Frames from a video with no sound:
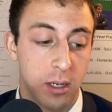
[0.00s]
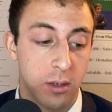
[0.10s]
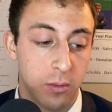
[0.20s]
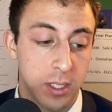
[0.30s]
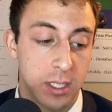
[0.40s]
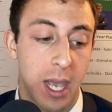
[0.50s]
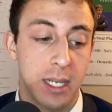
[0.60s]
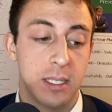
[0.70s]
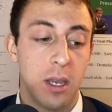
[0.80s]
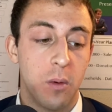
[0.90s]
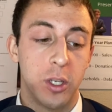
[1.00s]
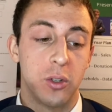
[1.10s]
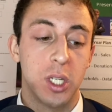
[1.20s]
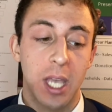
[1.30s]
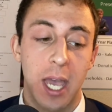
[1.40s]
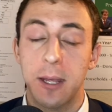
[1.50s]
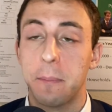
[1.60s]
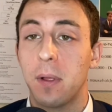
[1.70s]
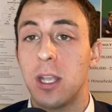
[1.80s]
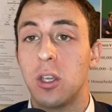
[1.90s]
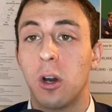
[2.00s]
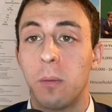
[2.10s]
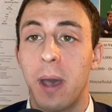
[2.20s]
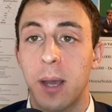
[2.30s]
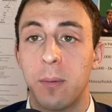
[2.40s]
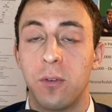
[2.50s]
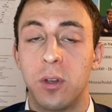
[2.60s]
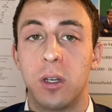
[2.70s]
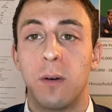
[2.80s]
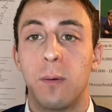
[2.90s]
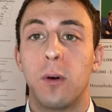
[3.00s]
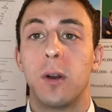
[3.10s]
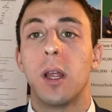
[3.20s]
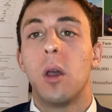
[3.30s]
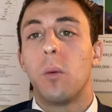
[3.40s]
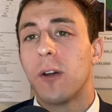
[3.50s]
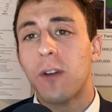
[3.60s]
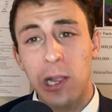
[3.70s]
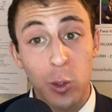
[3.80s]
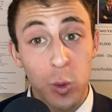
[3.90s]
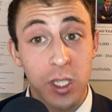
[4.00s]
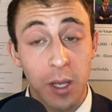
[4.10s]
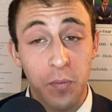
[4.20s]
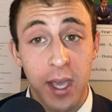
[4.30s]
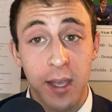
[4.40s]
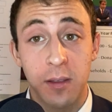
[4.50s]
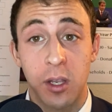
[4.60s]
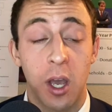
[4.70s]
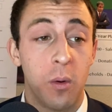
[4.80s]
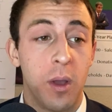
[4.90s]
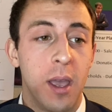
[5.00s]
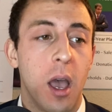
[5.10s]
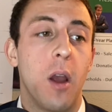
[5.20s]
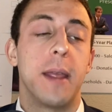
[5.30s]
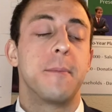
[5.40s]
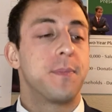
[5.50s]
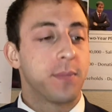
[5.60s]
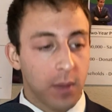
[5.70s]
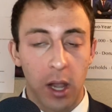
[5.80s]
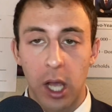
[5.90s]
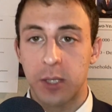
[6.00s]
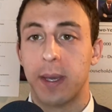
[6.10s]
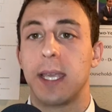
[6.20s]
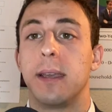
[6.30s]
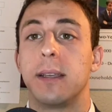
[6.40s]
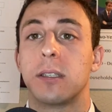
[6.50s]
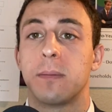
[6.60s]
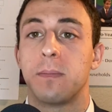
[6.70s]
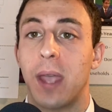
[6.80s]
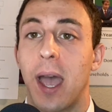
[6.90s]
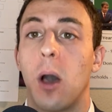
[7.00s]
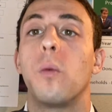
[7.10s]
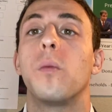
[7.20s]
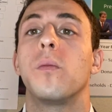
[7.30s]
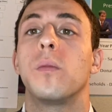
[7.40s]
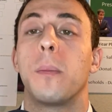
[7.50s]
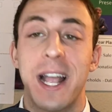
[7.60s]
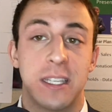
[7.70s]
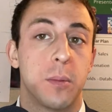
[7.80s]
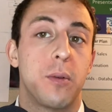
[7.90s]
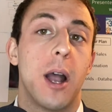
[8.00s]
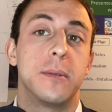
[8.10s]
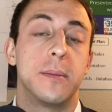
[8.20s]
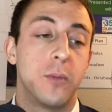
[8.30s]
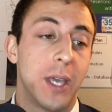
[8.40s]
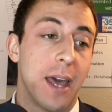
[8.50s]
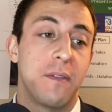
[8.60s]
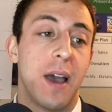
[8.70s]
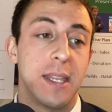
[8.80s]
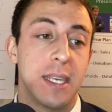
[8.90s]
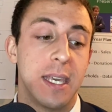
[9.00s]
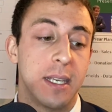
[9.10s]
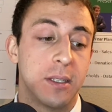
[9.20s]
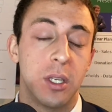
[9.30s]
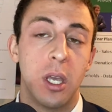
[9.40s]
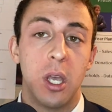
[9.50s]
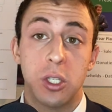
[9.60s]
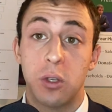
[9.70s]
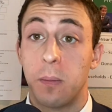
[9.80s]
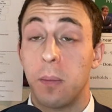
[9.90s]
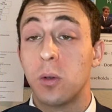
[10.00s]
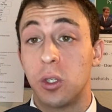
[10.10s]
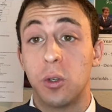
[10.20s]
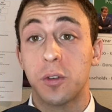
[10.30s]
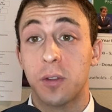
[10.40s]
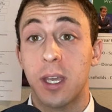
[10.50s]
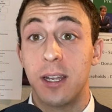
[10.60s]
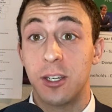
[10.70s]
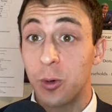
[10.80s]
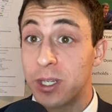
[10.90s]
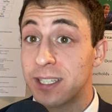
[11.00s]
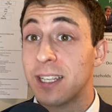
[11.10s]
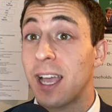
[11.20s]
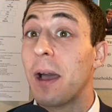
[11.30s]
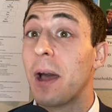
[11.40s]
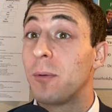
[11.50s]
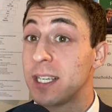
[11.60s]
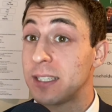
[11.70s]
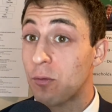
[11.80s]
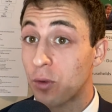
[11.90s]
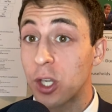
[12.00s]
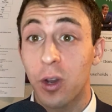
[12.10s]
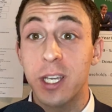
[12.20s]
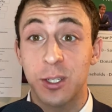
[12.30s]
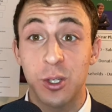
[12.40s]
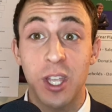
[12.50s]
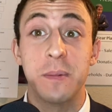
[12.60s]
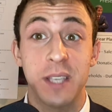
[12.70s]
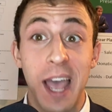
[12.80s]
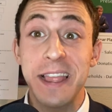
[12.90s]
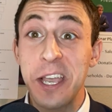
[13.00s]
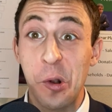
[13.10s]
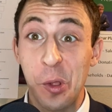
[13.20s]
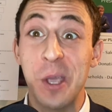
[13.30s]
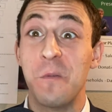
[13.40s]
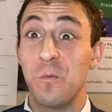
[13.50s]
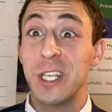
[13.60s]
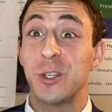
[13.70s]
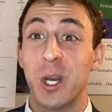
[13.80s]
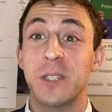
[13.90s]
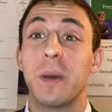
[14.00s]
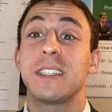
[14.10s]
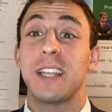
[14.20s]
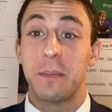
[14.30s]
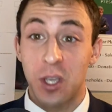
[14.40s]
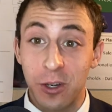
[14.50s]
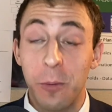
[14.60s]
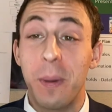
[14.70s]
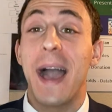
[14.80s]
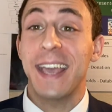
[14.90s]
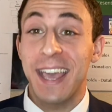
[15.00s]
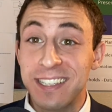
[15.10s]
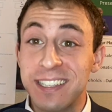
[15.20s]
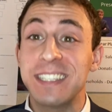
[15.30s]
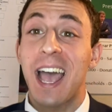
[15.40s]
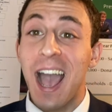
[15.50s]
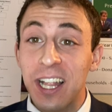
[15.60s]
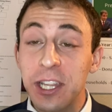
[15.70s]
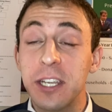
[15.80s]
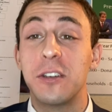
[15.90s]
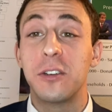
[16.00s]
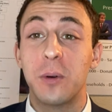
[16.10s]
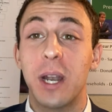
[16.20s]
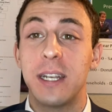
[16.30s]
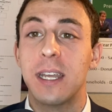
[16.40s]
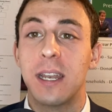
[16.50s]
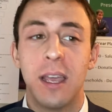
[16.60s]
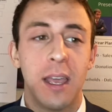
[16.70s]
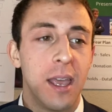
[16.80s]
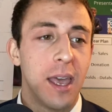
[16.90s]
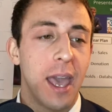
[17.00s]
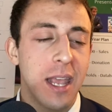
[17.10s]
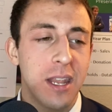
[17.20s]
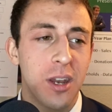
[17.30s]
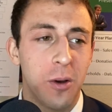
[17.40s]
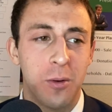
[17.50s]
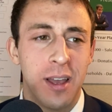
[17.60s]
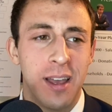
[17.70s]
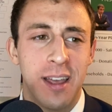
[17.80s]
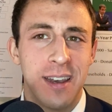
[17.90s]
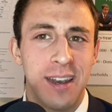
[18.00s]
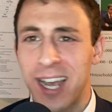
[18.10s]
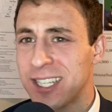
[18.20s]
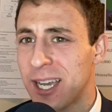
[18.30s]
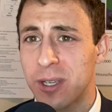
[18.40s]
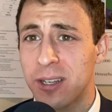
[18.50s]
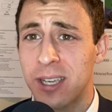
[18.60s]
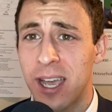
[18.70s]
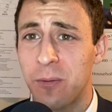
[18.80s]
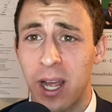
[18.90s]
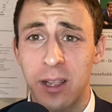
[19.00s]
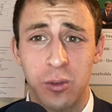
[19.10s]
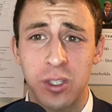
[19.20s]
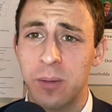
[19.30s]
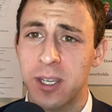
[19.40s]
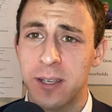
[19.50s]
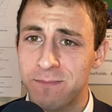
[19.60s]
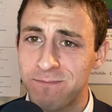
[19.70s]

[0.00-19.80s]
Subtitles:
to do what's next. When you're designing a plan, you go back before you go forward. Whenever I lose something, all right, I lost my keys. Now, that's the problem. We got to find the keys. So the most useful thing I do is, when they say retrace your steps, I literally retrace my steps. I'll go back exactly to do what I did. And, 9 times out of 10, when I lose something,